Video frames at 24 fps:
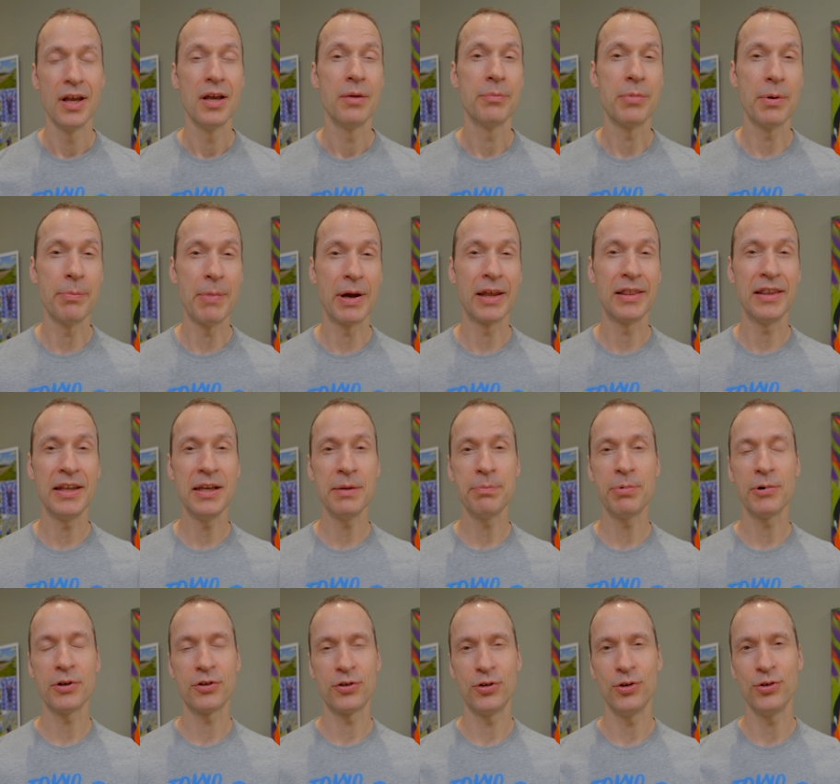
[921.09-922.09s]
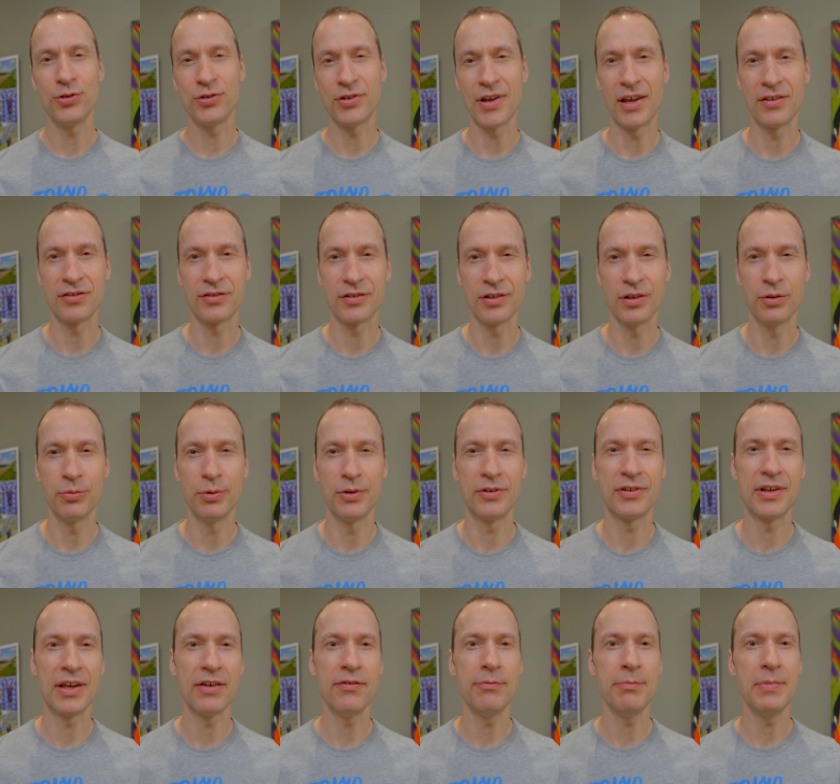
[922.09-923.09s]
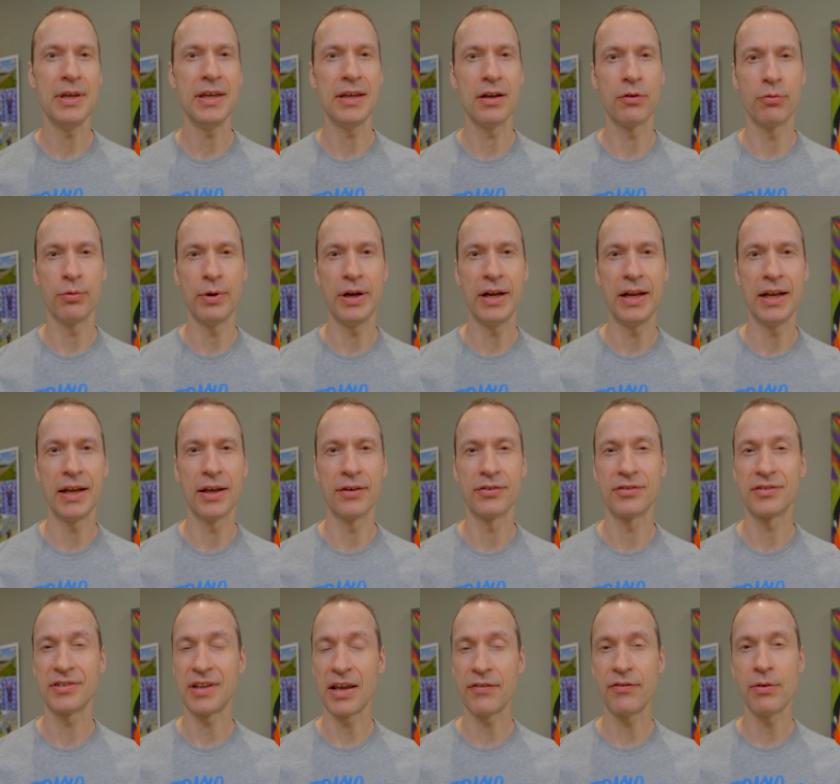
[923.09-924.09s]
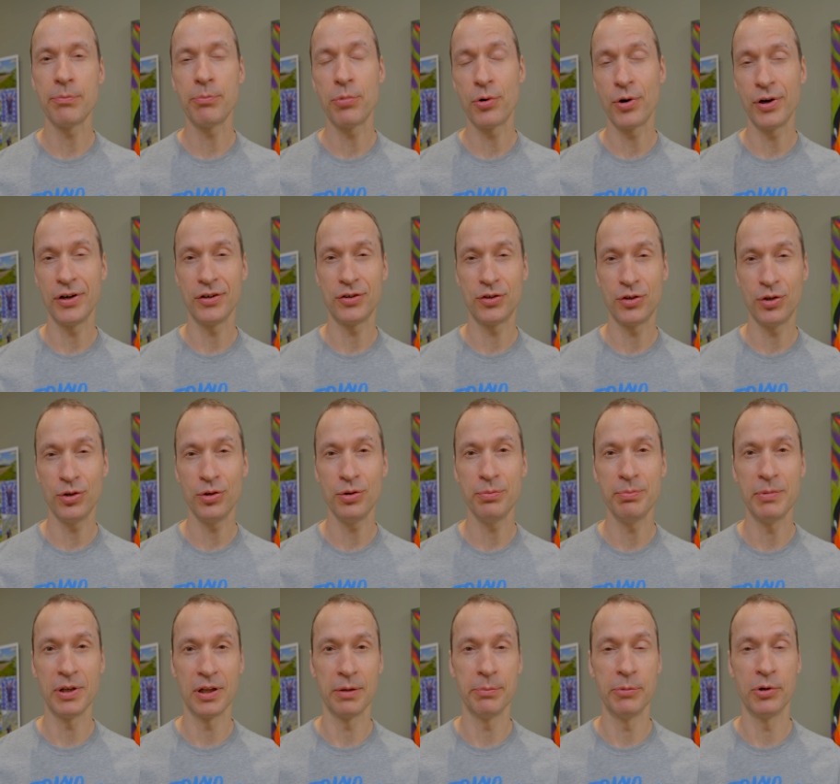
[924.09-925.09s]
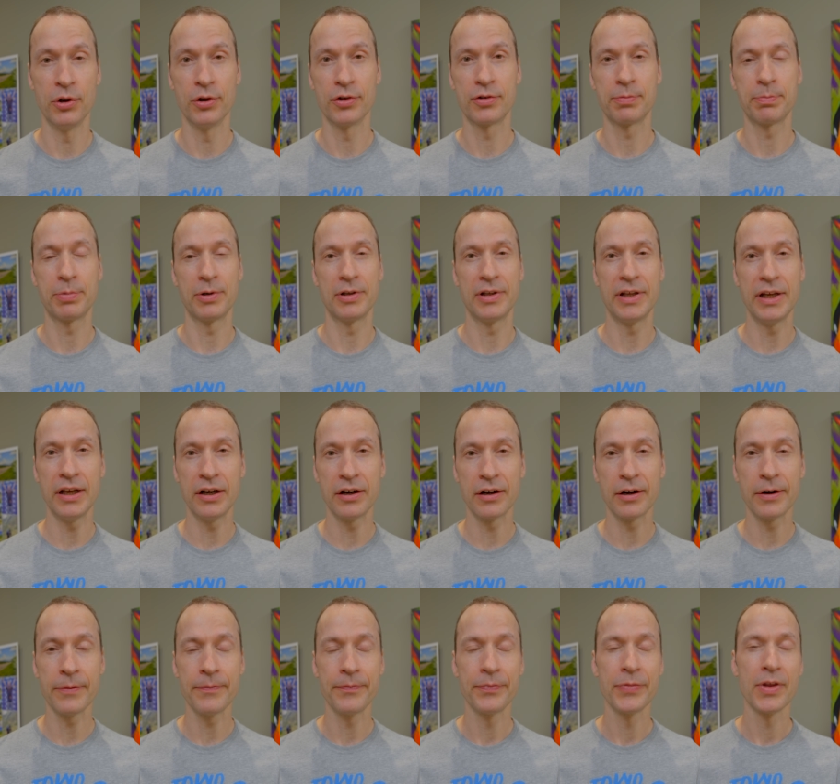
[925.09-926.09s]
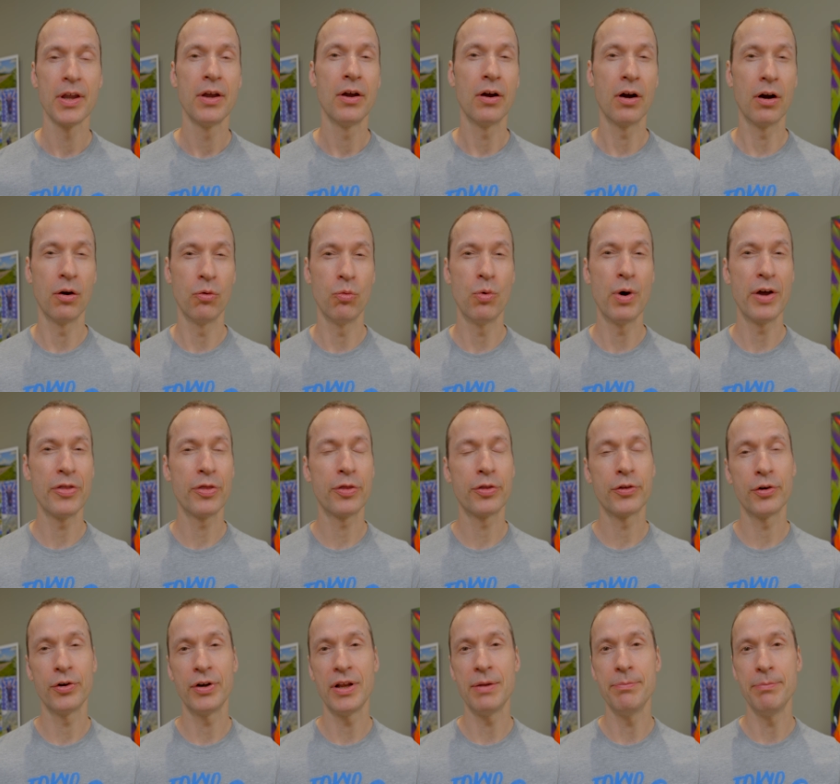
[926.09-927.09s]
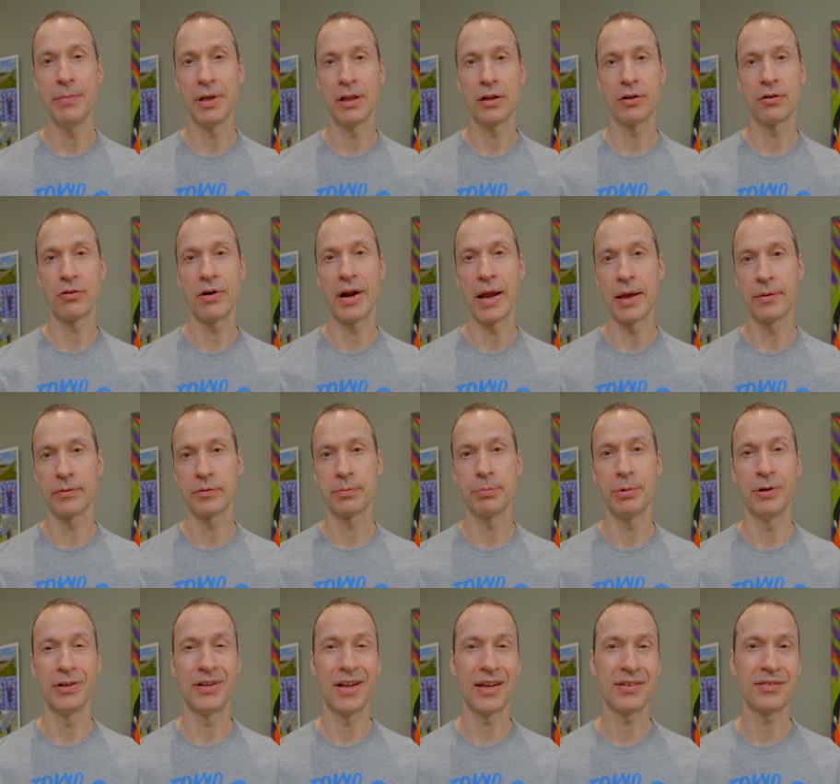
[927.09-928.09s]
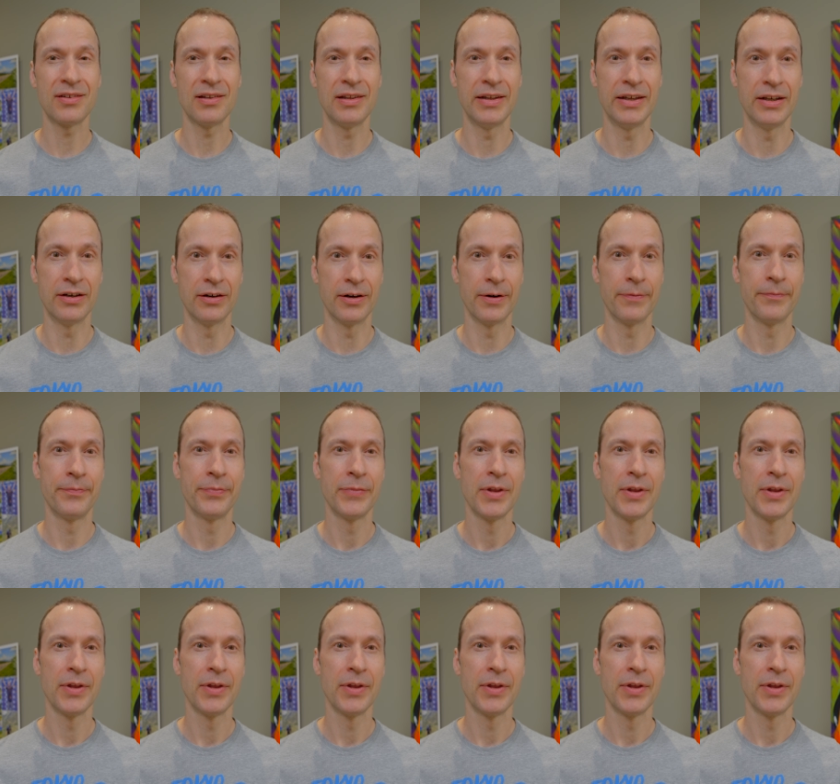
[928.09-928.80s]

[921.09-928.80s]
But my Libre 2 sensor was giving me a reading of 7.2 millimoles per liter or 130 milligrams per deciliter